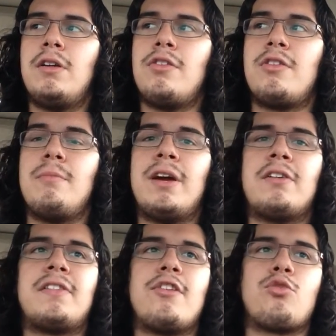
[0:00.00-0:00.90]

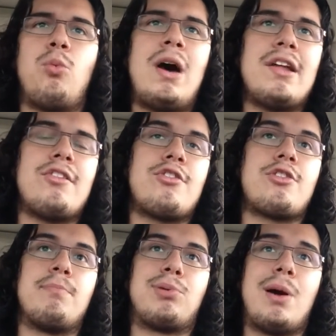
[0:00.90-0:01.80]
Zemir, these white
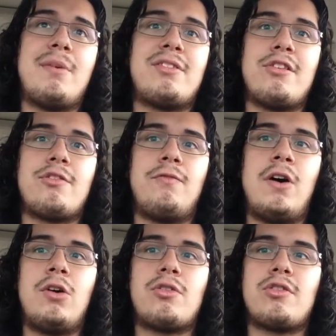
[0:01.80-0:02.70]
supremacist
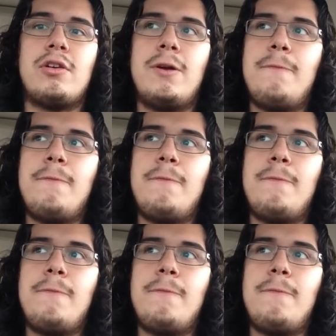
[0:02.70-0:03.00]
folks,